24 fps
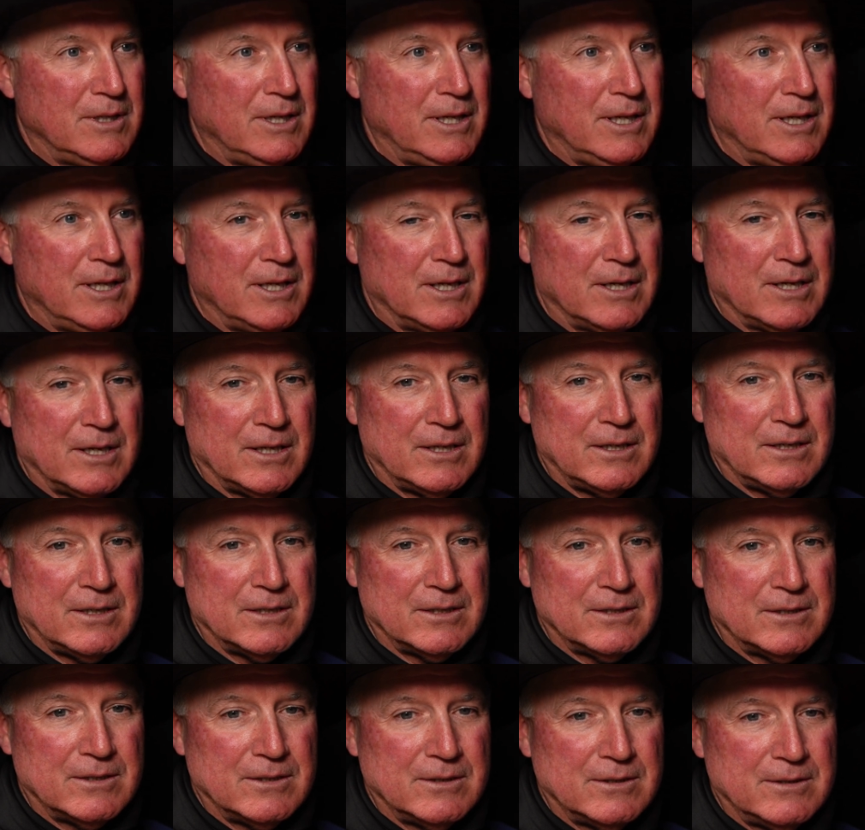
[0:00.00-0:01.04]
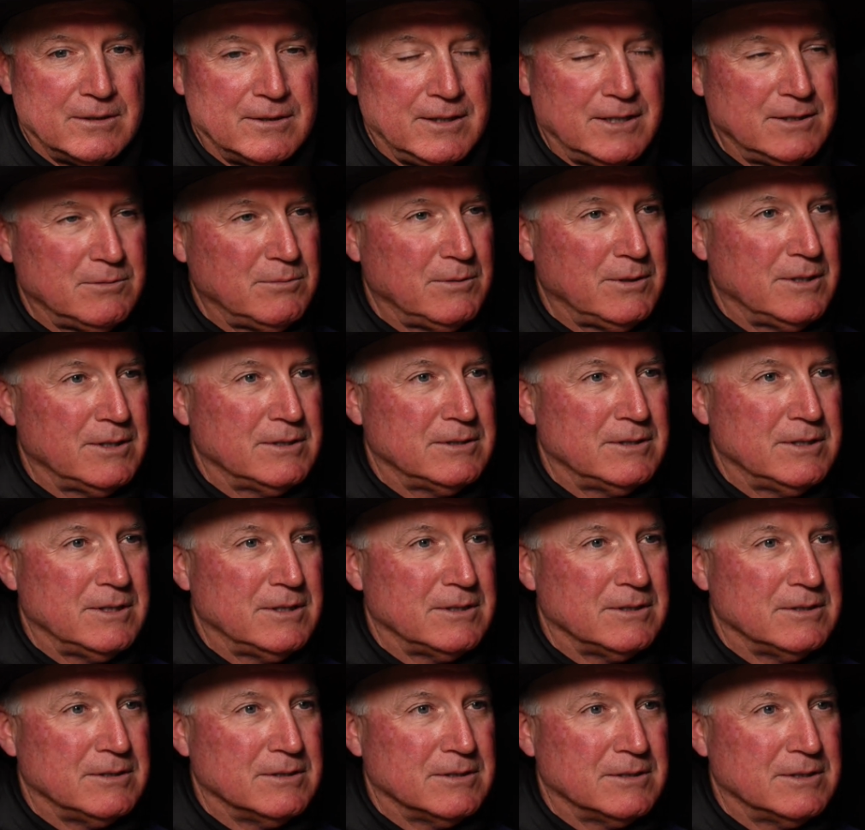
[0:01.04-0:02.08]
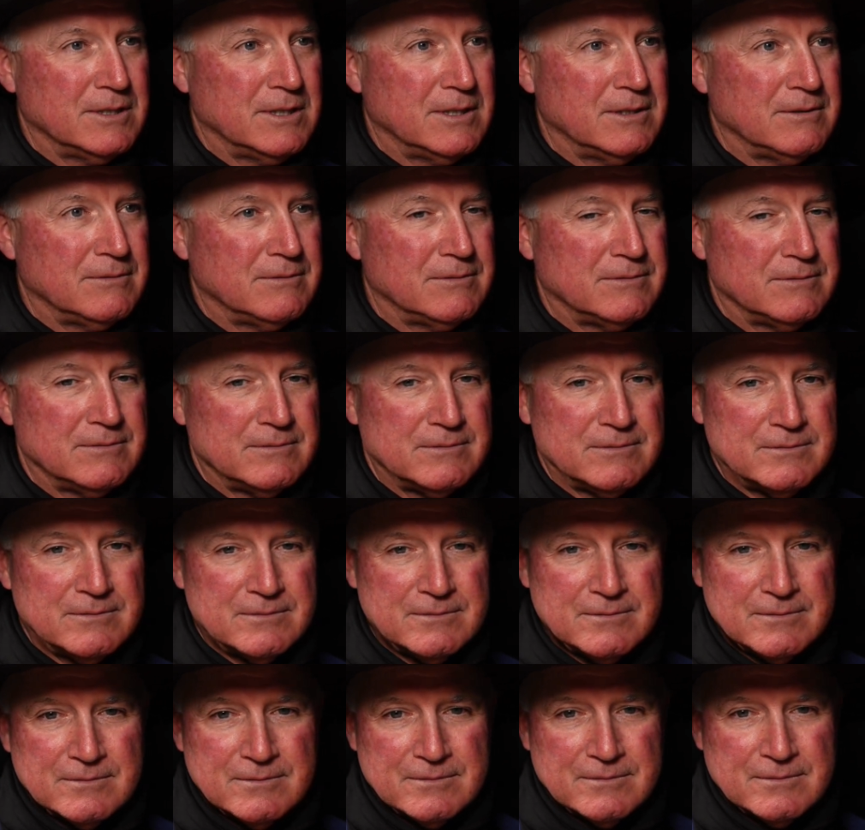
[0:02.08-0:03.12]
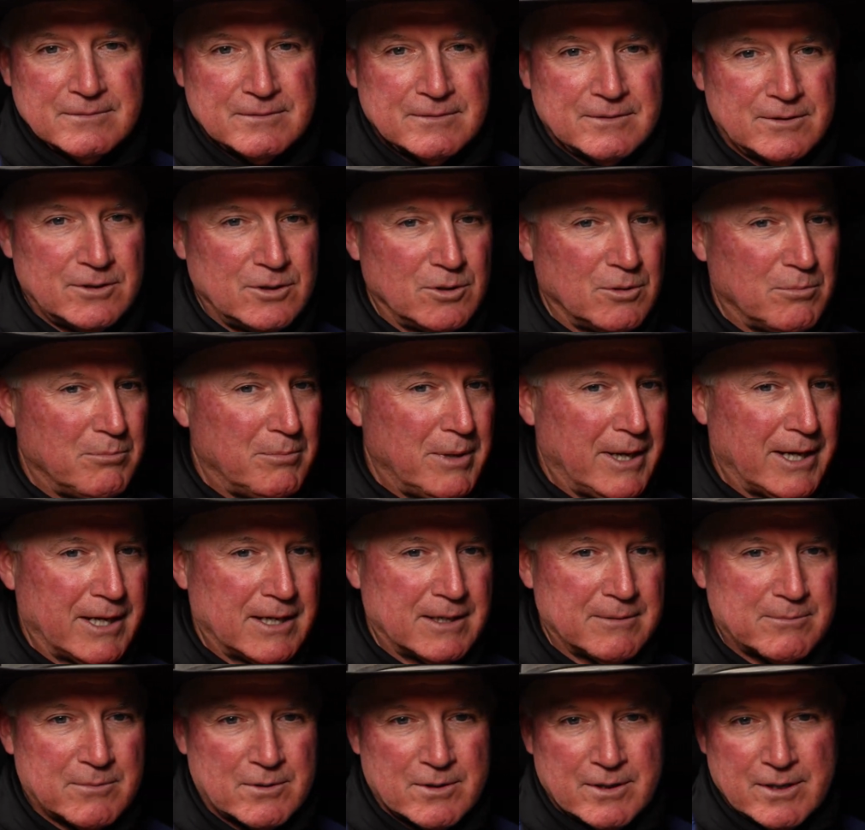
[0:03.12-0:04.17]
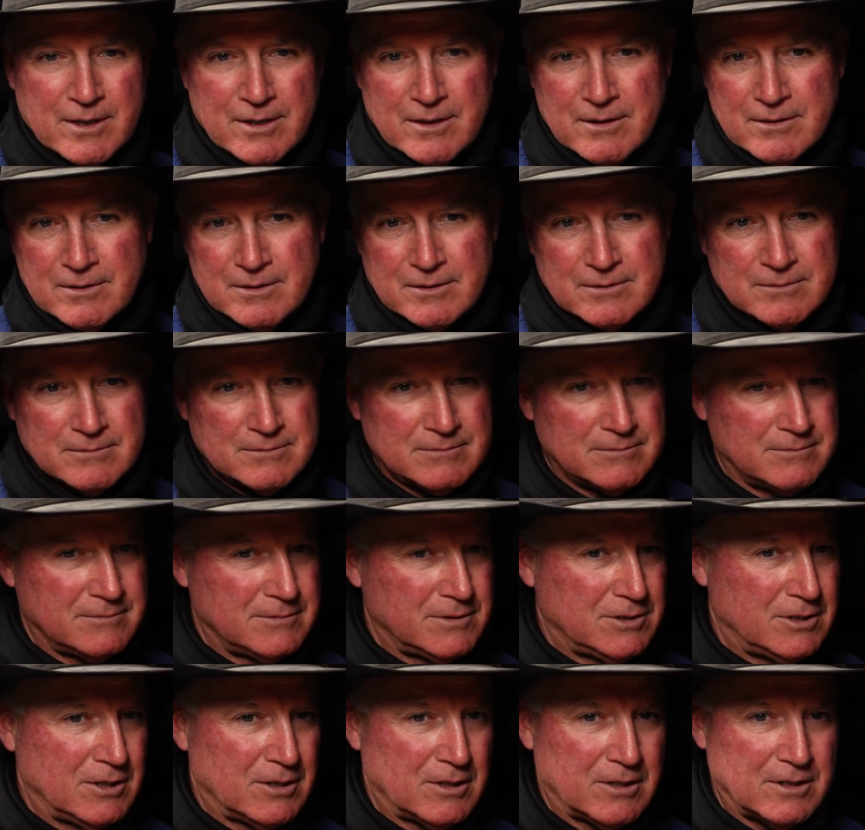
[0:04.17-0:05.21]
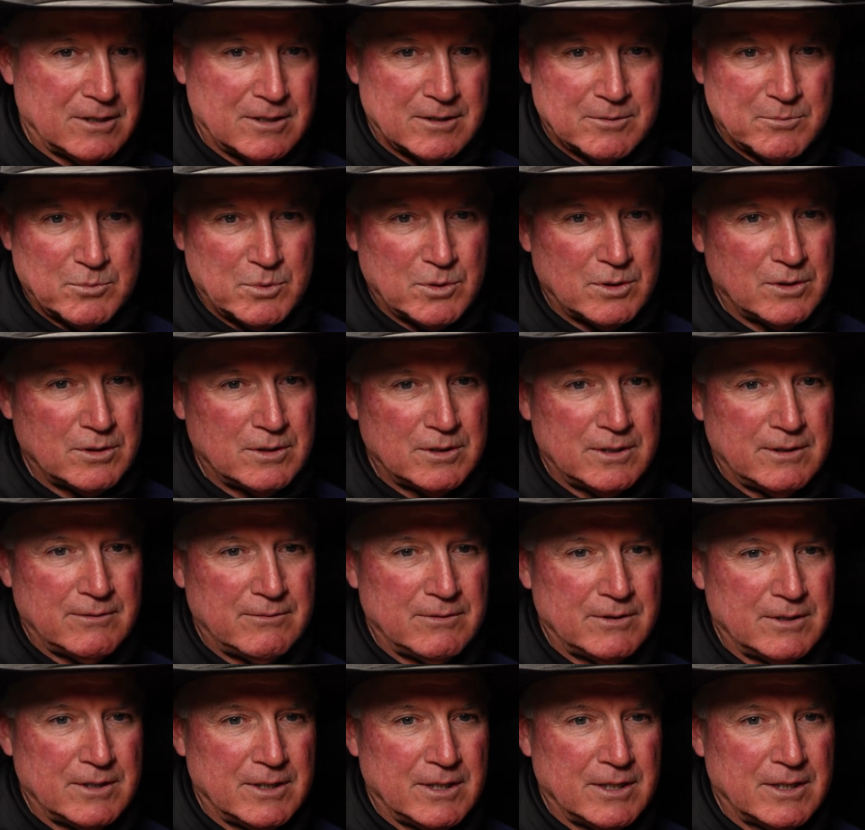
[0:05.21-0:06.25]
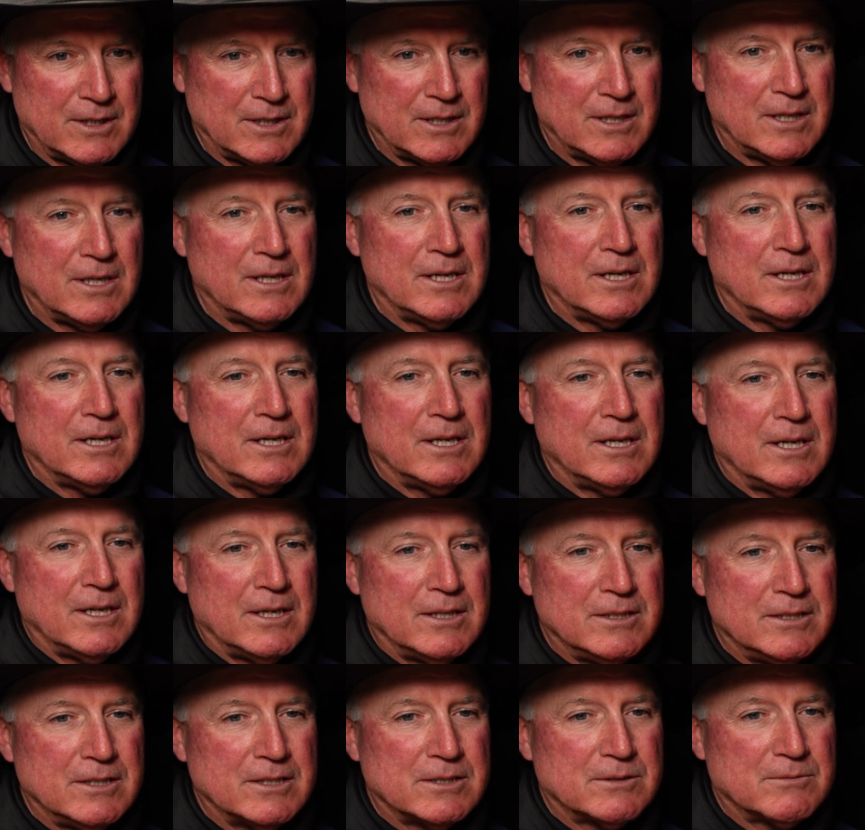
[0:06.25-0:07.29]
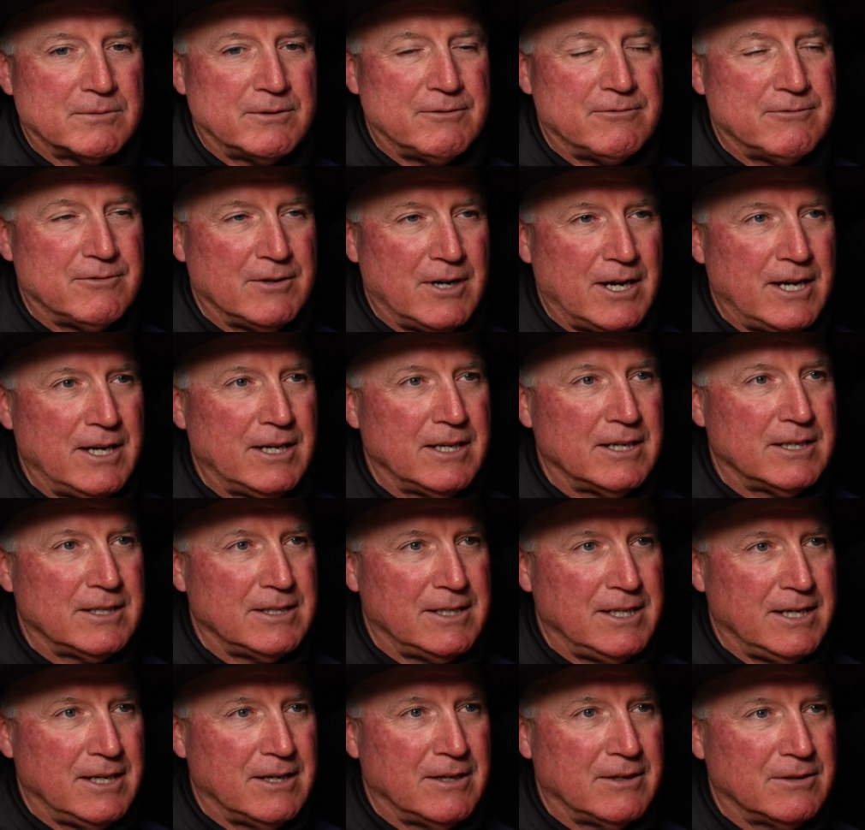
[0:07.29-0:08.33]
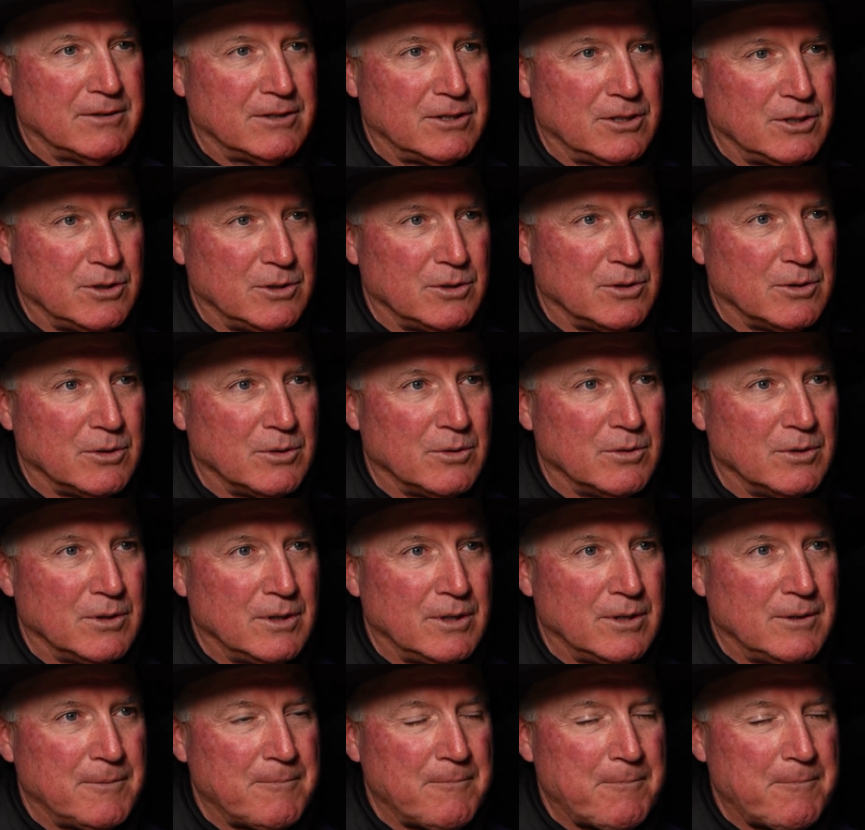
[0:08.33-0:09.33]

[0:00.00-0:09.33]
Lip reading: And that's what this is. Instead of, banging them around and jerking and pulling and everything, just refining it down to,